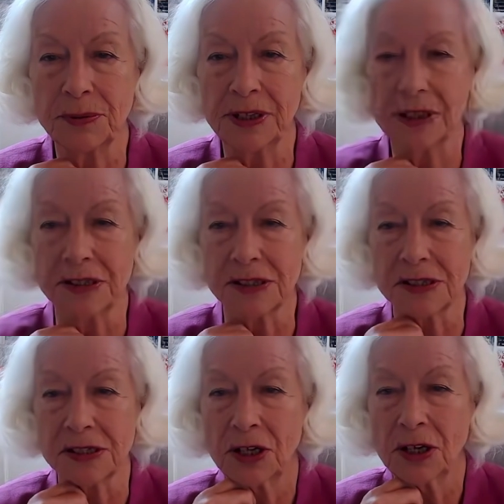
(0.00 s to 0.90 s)
with
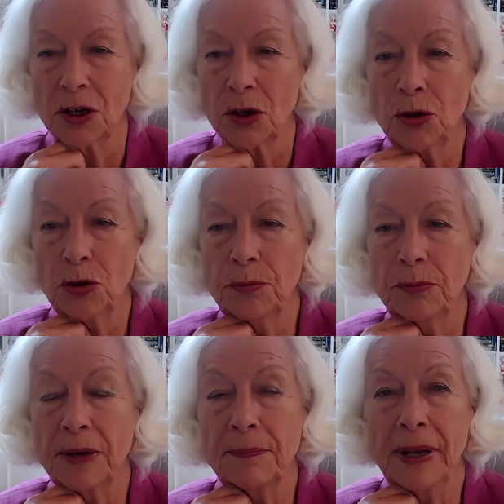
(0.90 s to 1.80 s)
others
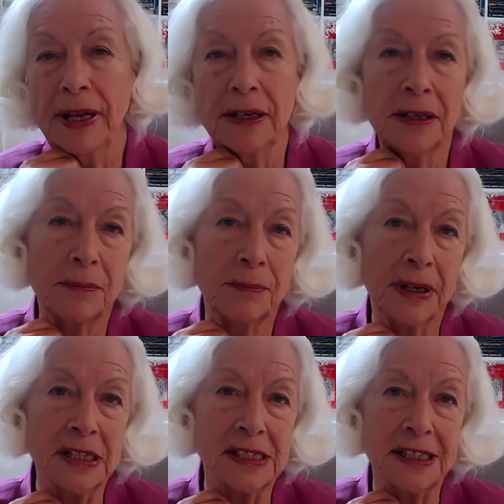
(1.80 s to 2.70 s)
whom men
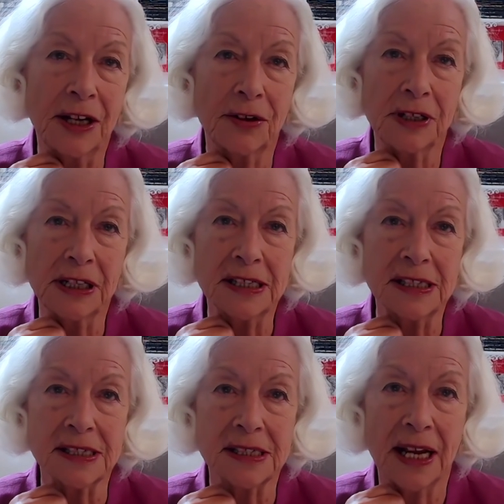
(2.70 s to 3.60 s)
may see only
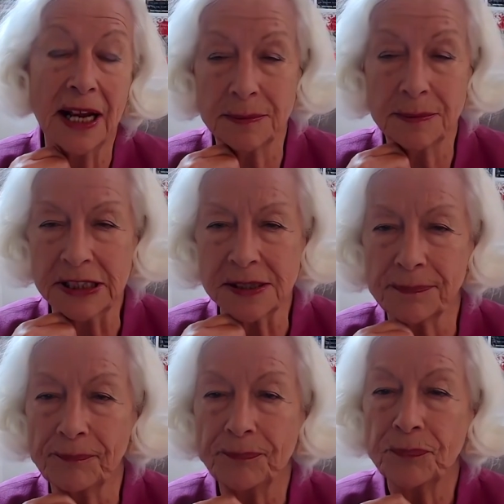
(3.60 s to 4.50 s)
as enemies.
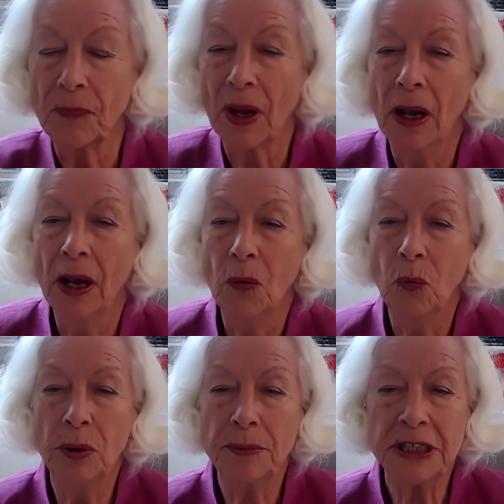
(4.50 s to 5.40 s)

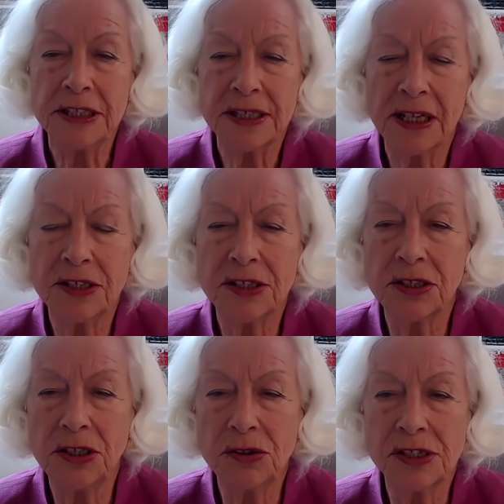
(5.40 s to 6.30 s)
Women tend to
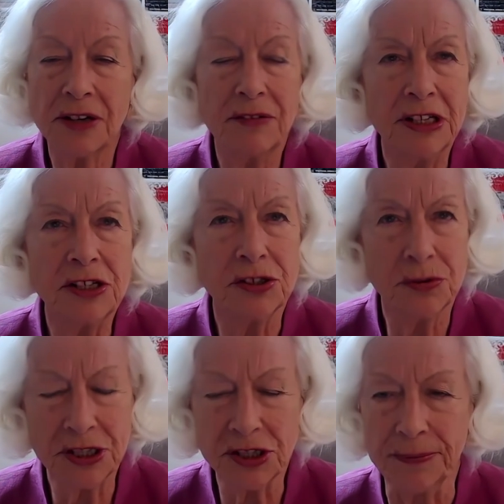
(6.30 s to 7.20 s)
use their
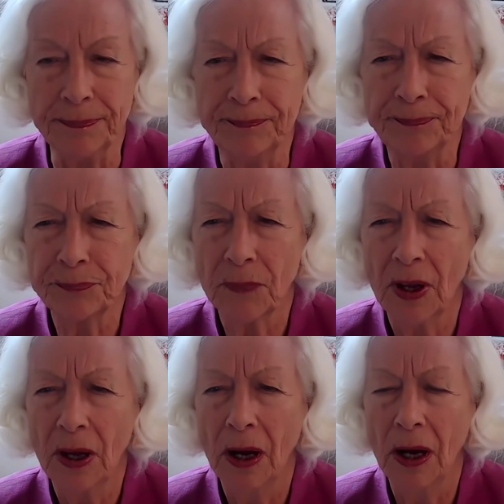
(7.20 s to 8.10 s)
intuition,
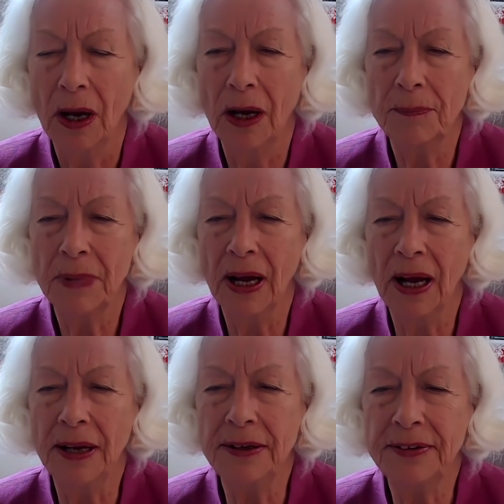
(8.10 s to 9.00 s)

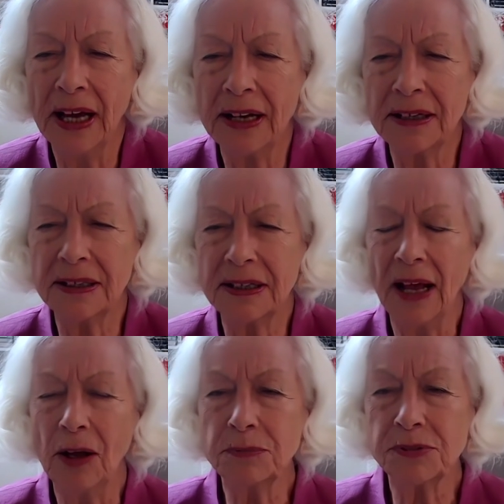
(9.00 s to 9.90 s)
and that
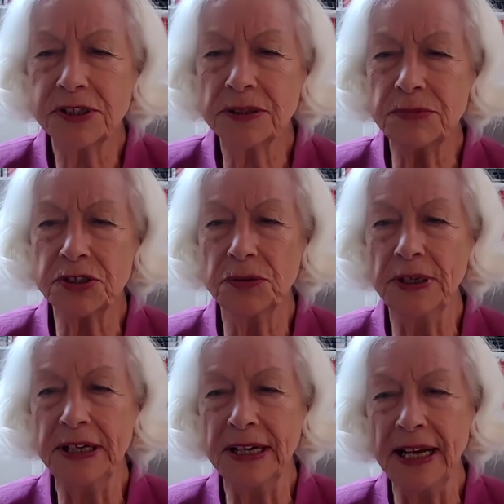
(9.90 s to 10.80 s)
helps them to
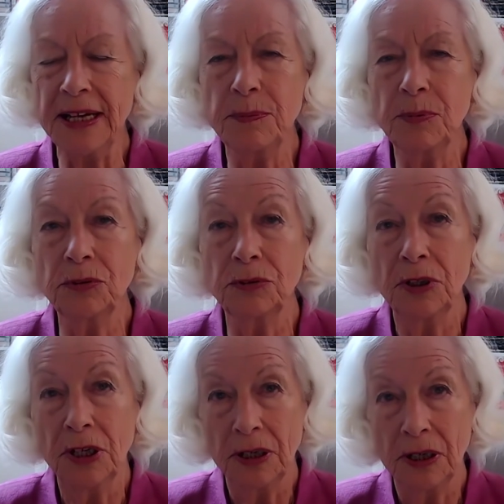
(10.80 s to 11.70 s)
enable
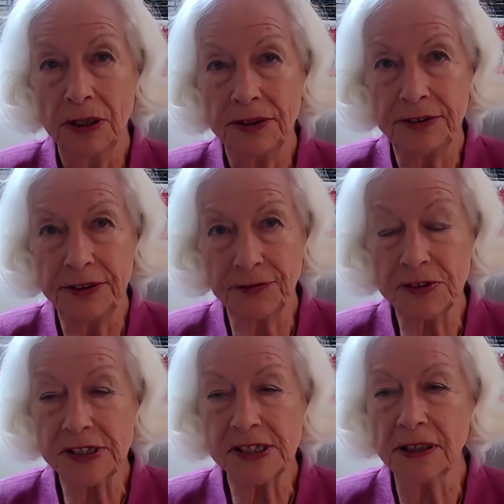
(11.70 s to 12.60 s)

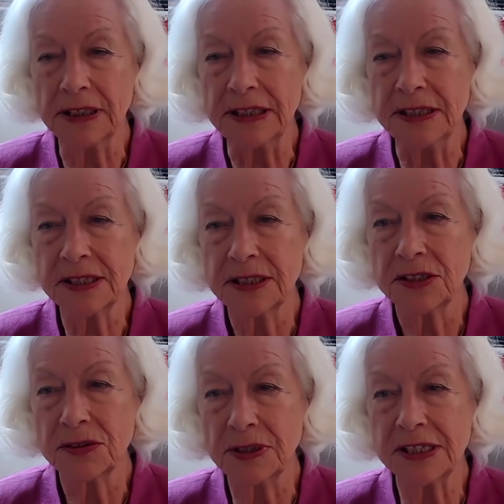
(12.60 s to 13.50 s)
different sides
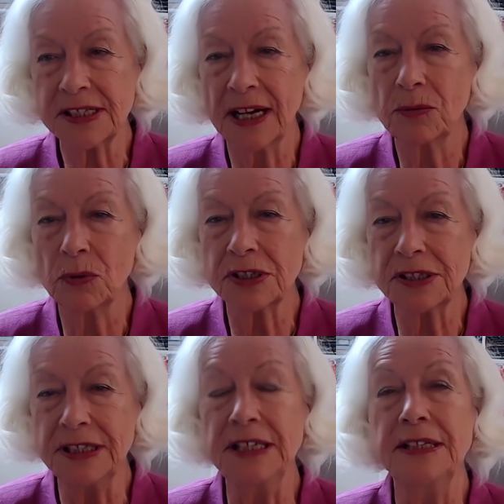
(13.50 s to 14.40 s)
to understand what's
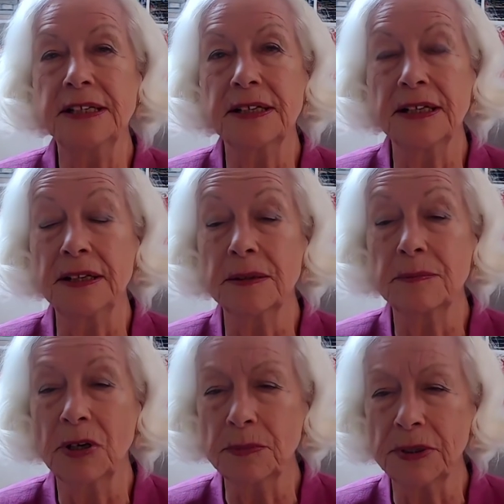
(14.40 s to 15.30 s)
needed in the
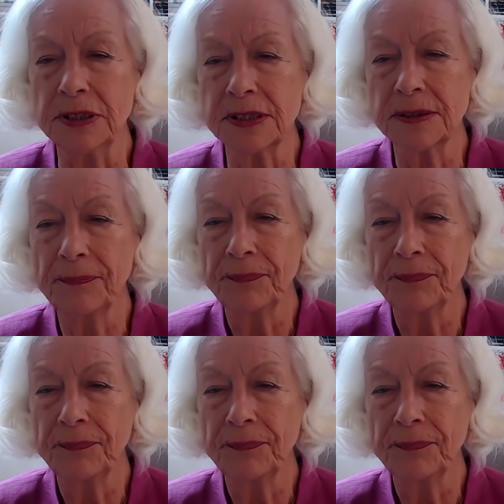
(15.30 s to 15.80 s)
moment.